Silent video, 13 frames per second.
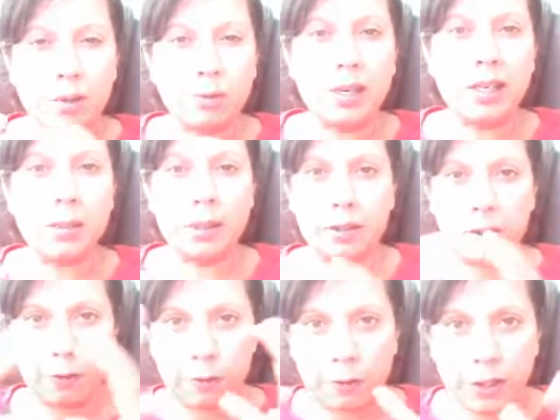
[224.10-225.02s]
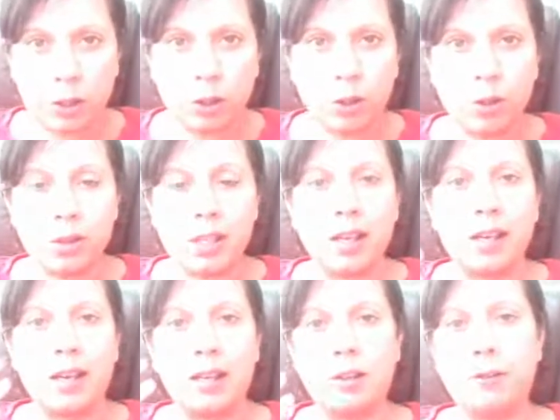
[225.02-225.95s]
really about the visuals
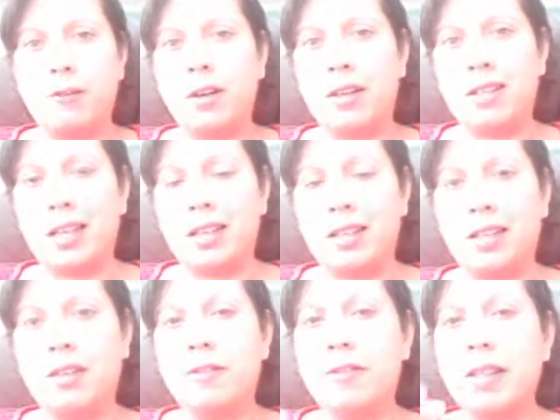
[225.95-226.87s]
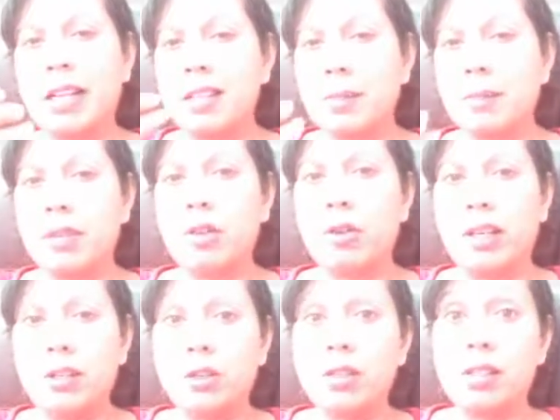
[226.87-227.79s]
and the front end. And if that's something you're
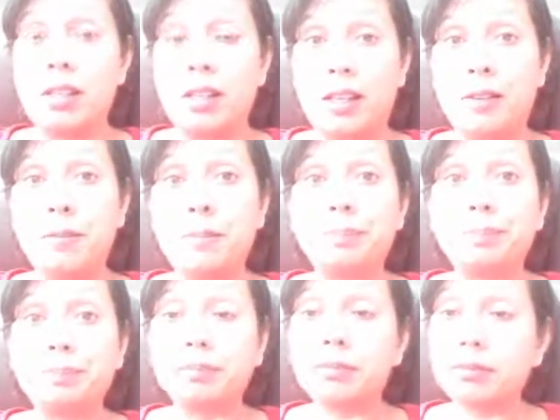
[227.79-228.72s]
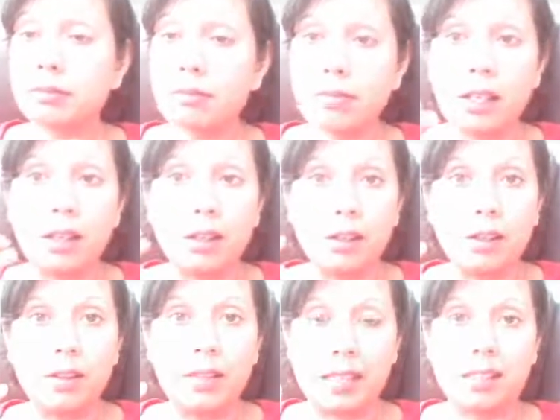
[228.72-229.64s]
interested in,
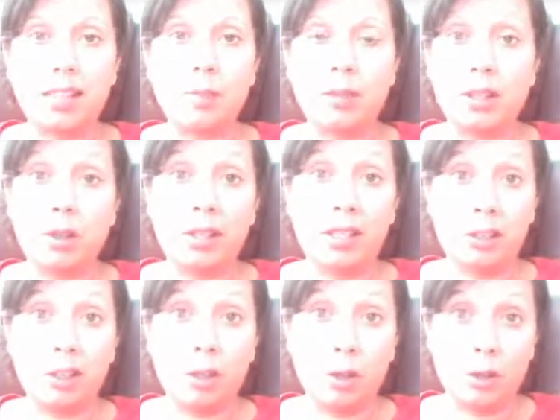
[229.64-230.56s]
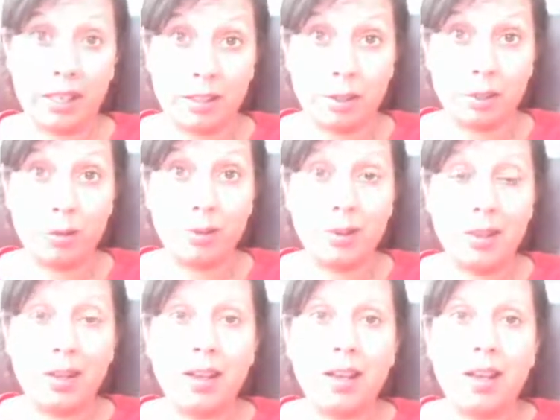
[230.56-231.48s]
that's something you need to look into.
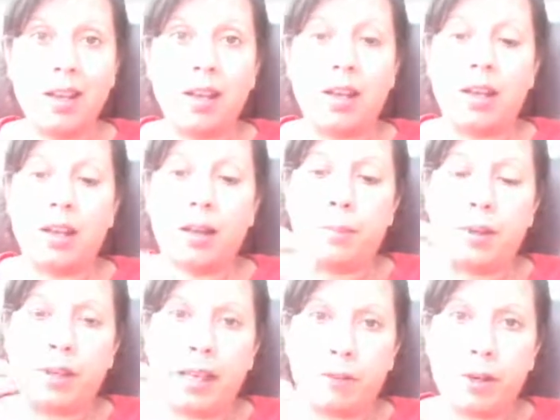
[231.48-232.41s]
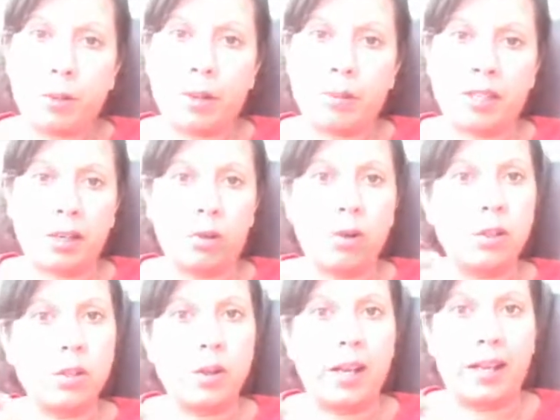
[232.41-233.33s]
But every website
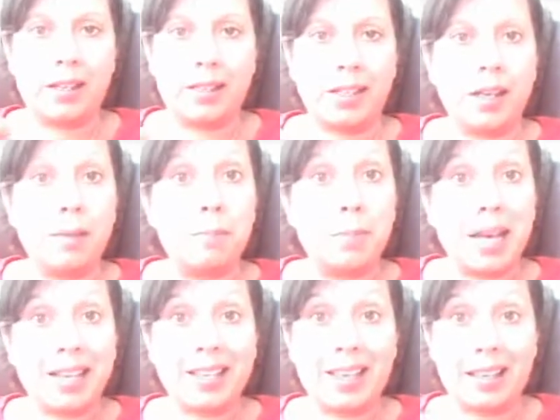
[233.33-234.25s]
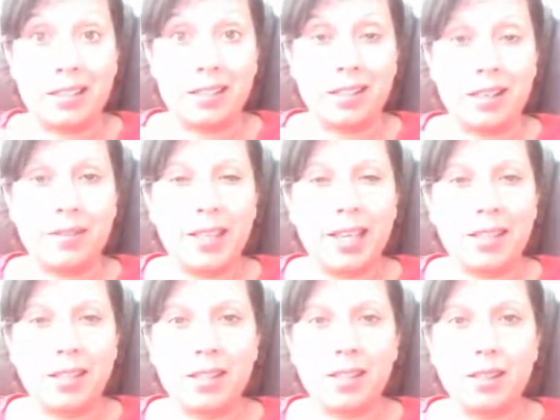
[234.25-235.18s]
also has a back end, and
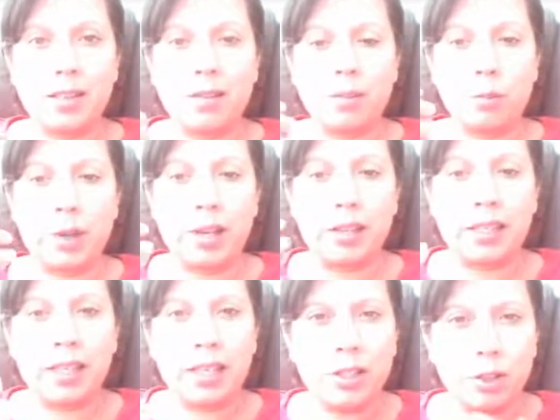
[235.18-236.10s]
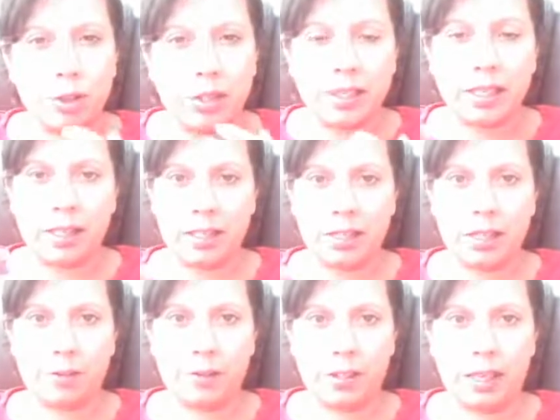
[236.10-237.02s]
that's where the interesting
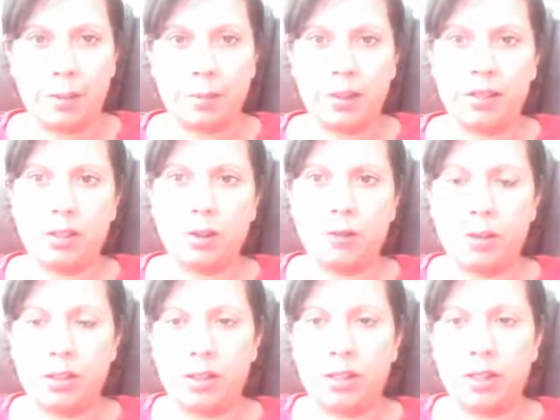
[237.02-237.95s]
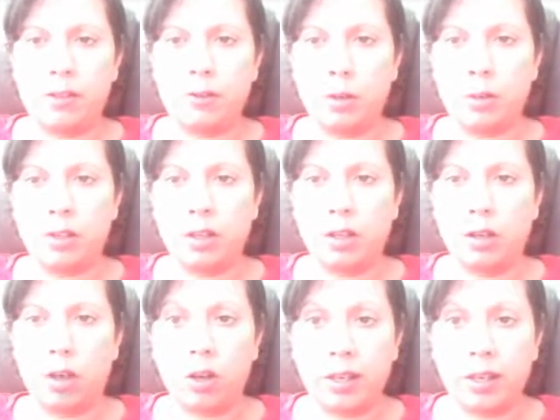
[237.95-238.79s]
stuff is happening. So for instance, if you were to log